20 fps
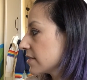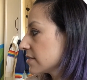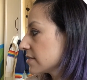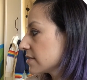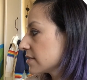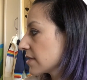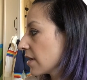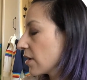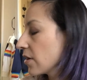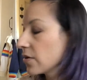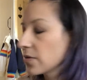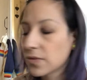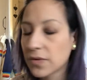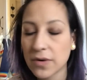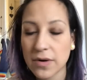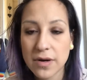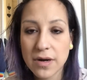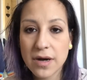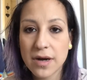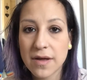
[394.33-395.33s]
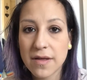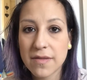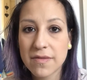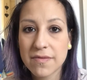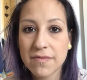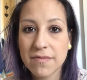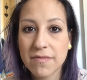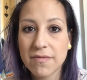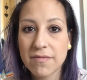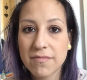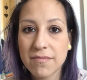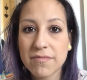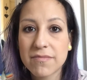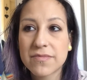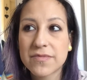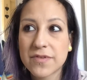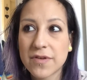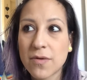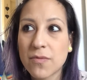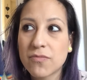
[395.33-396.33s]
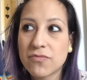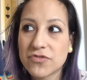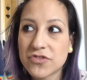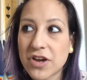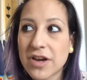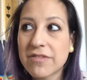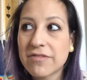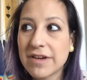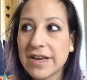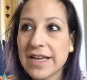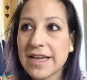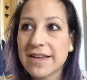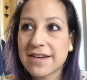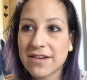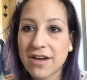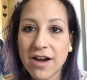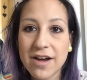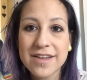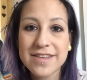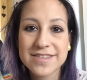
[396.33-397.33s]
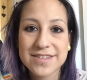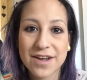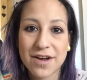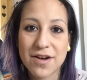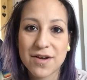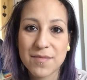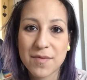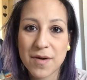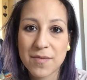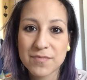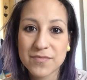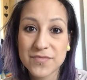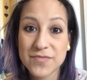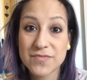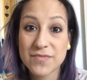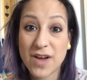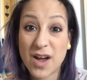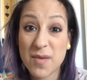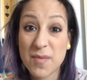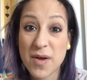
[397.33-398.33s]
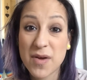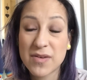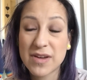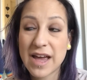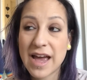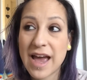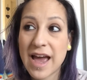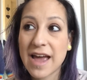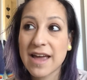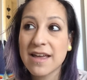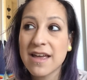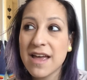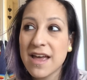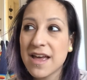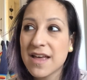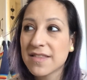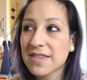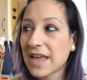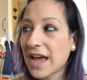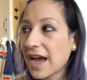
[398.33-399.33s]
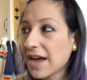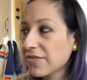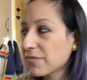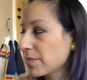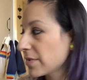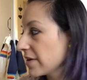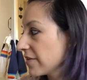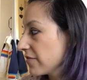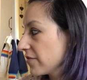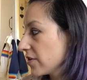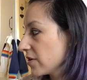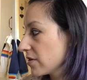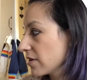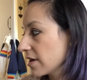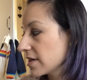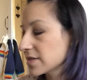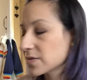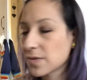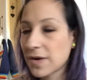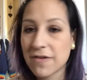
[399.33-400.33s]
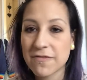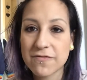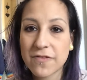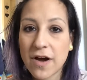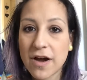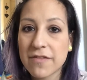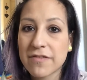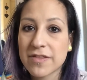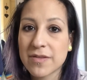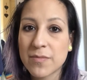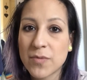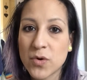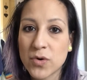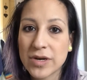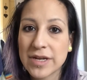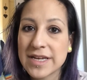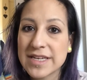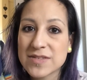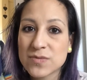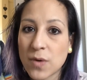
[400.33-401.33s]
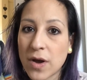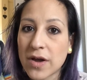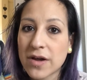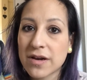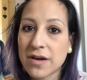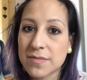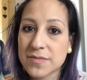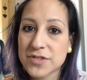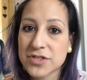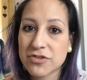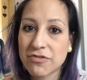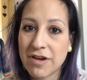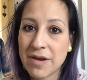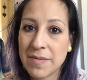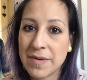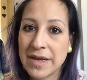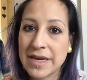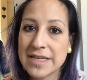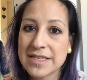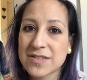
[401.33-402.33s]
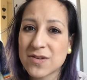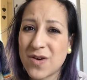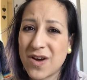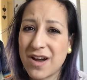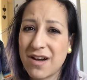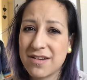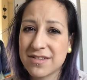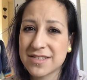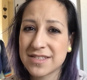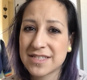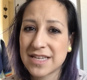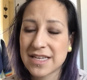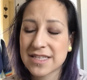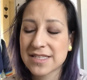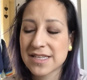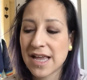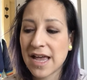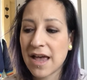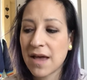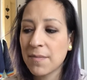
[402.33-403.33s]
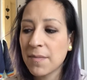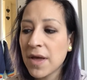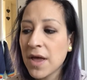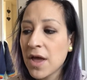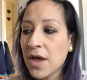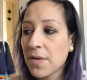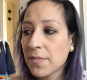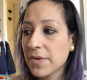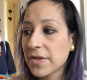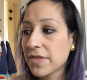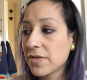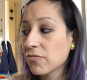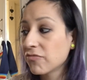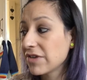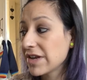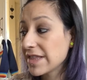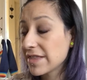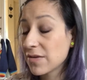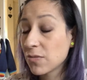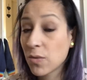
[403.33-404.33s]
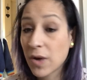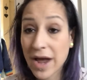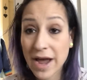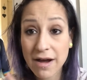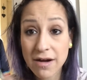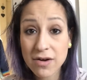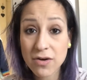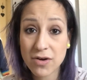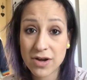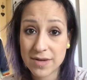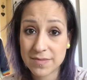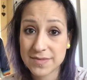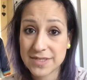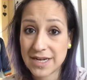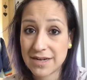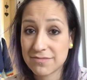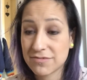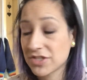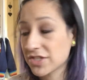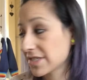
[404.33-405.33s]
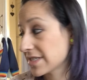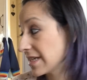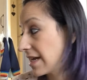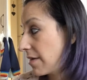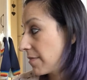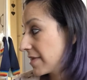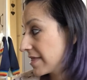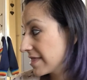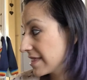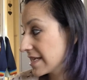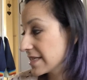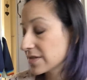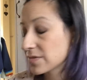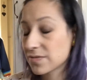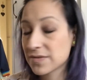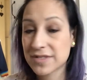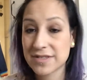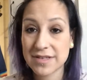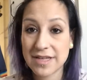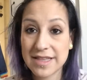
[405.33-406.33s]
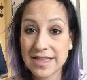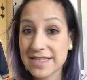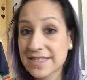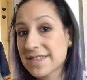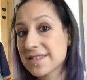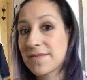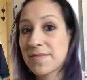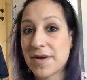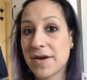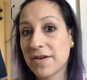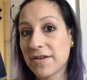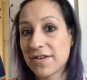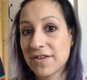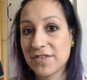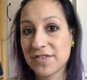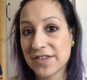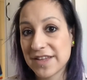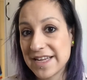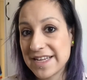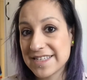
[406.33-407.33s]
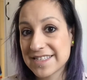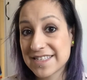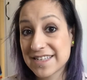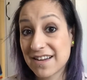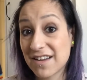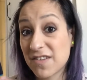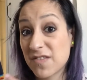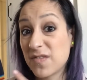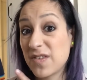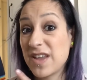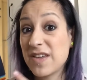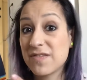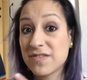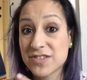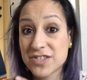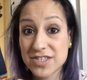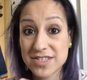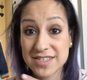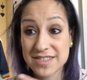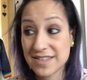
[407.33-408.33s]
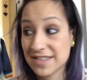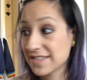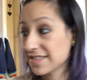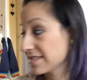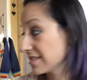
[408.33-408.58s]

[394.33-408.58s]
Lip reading: So generally at night time I'm okay. There have been a few nights where at 5 in the morning he's woken up screaming, and it's quite hard to settle him. But the way I got him down just now, I mean, this is a miracle that he's kind of even just